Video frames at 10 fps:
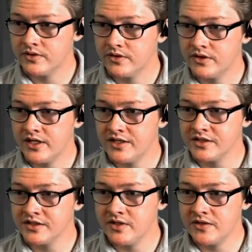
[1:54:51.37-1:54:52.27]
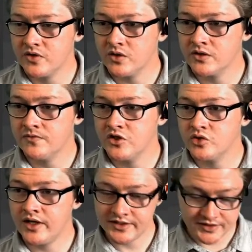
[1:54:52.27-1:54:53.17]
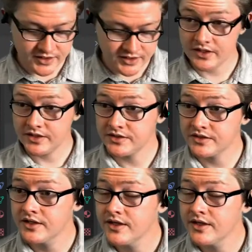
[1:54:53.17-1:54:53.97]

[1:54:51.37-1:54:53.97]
It is going to be difficult to visualize this because